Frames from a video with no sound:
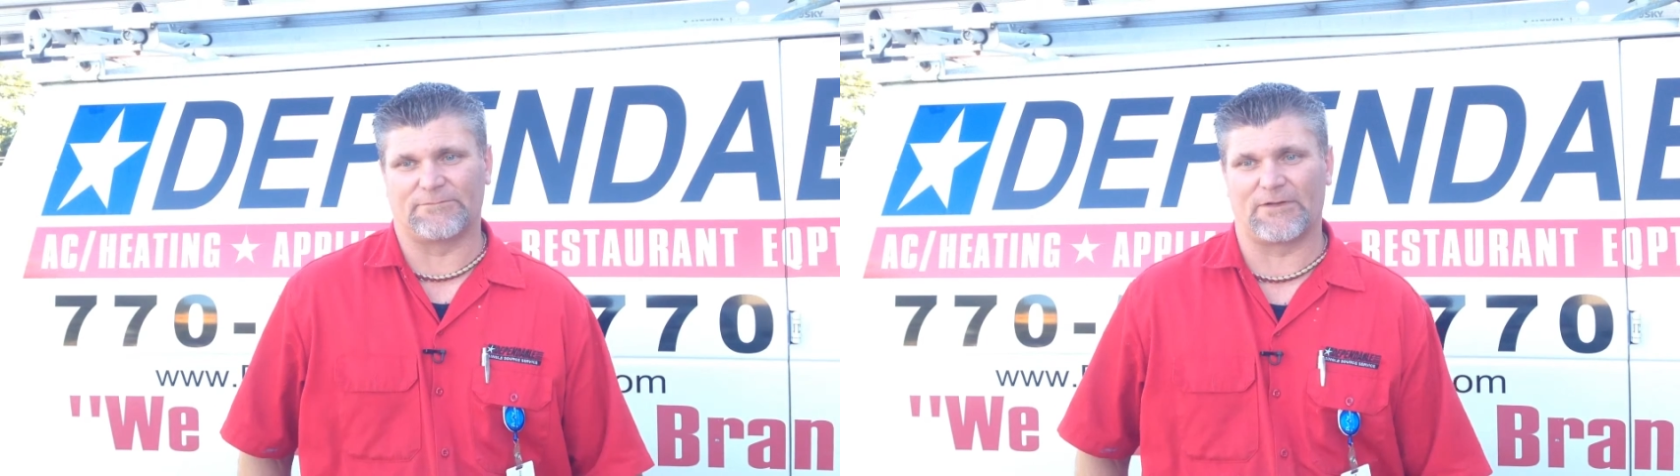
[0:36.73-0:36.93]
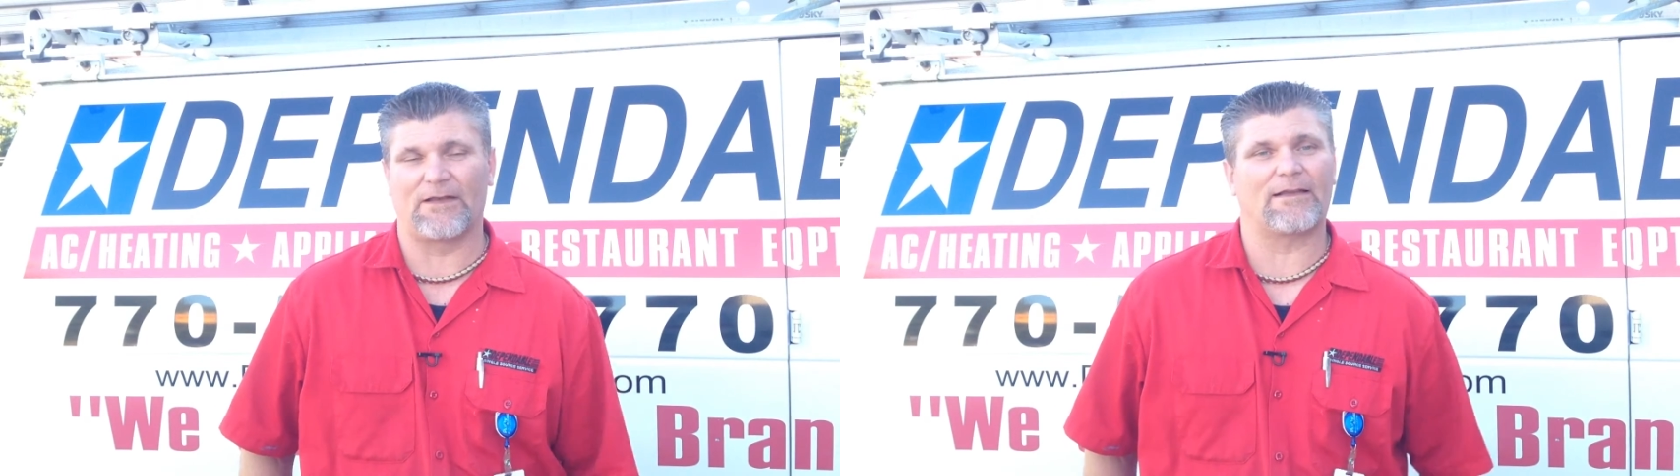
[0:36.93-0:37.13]

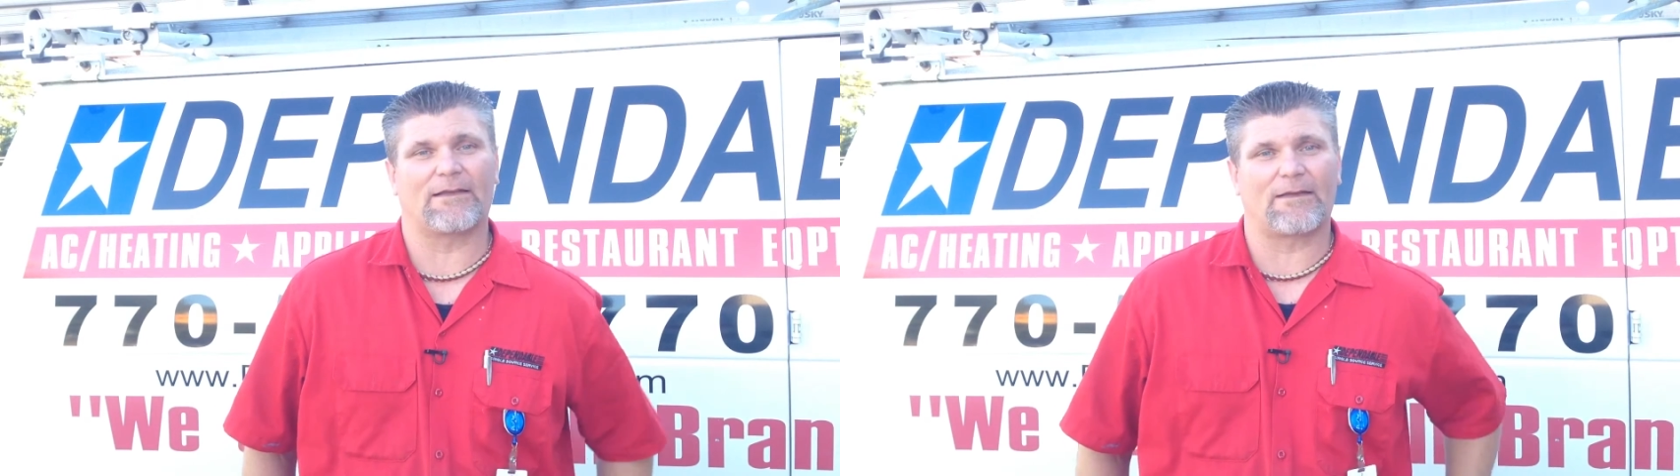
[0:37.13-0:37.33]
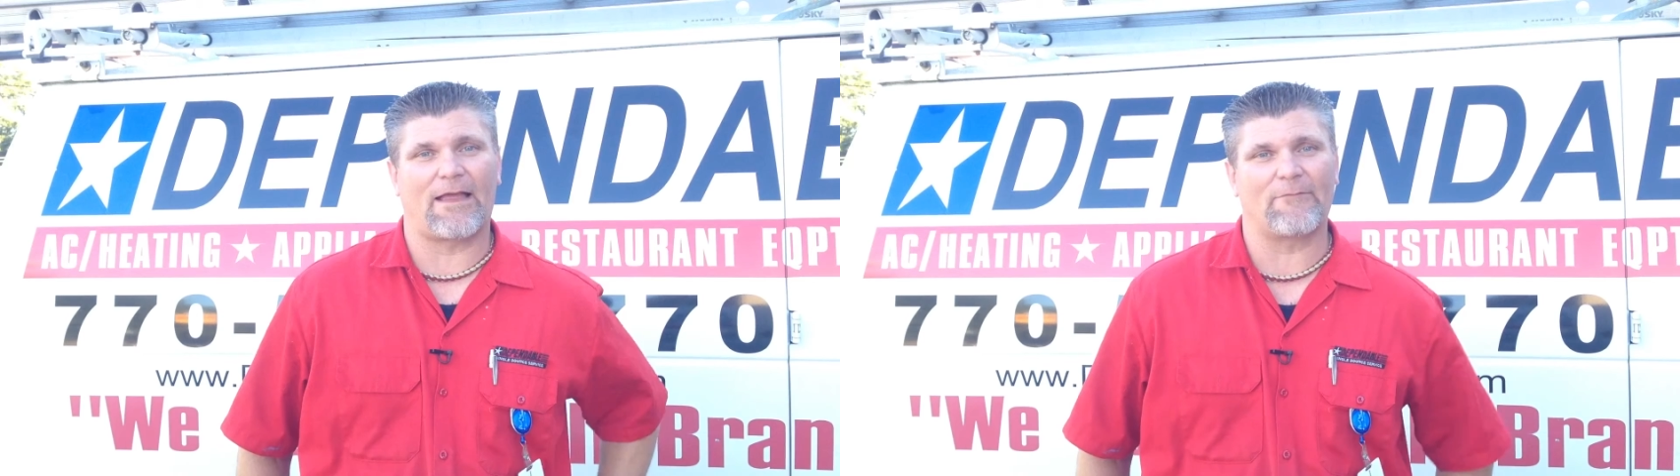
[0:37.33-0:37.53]
we'd like
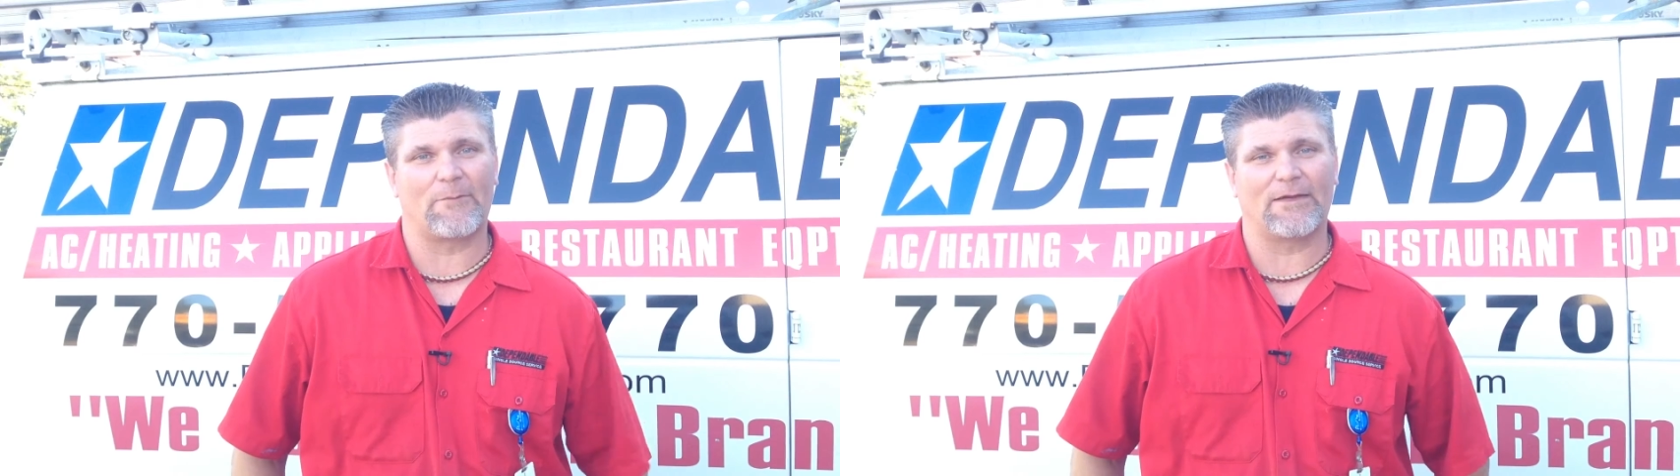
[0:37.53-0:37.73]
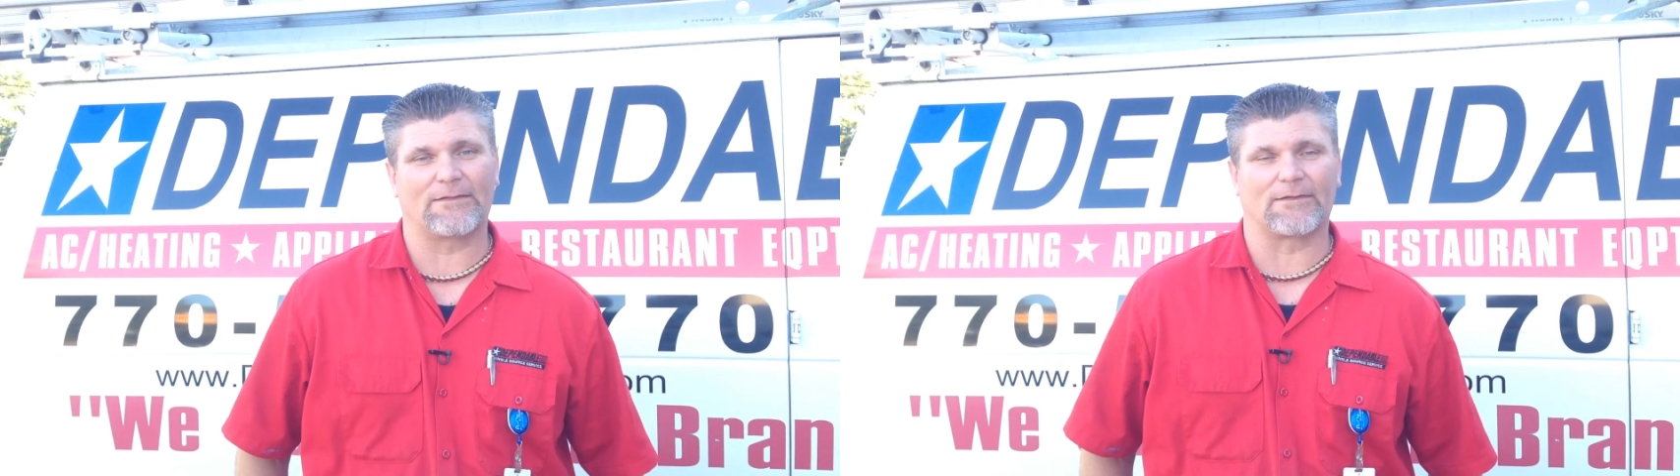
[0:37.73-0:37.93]
to have
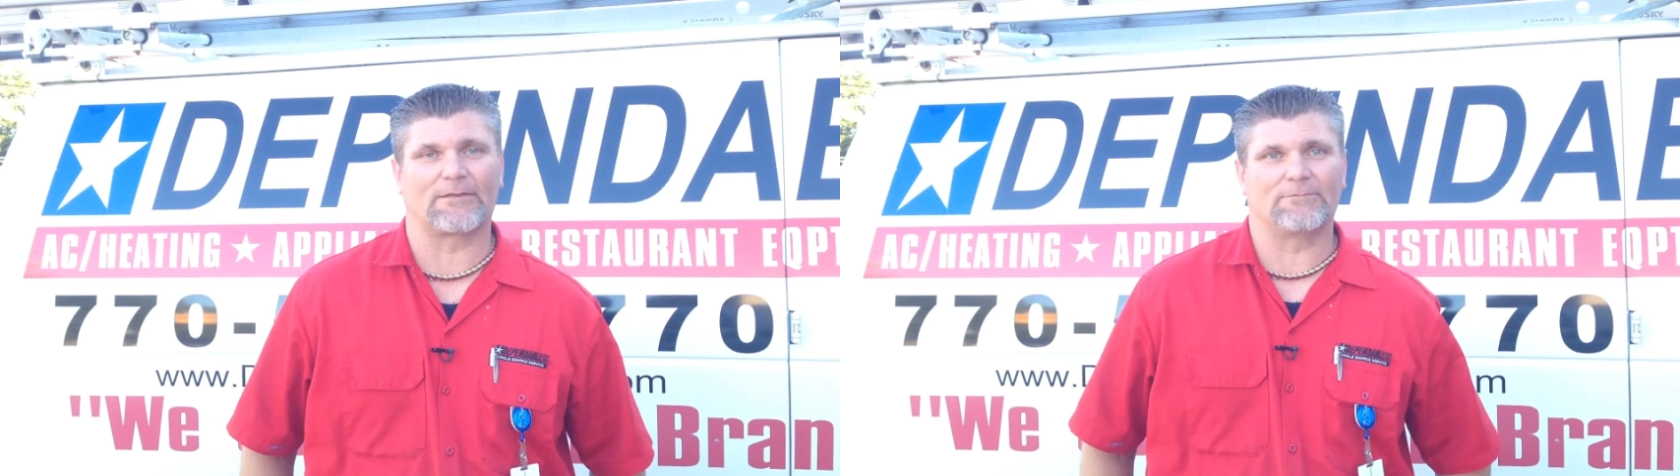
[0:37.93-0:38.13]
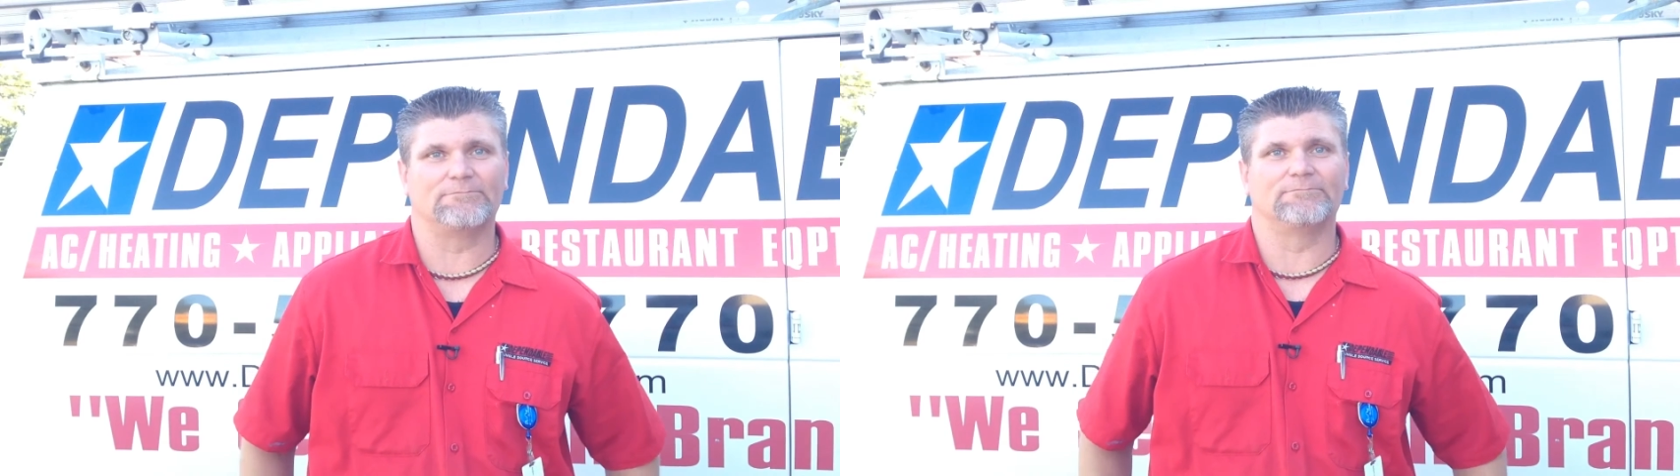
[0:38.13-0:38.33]
your business.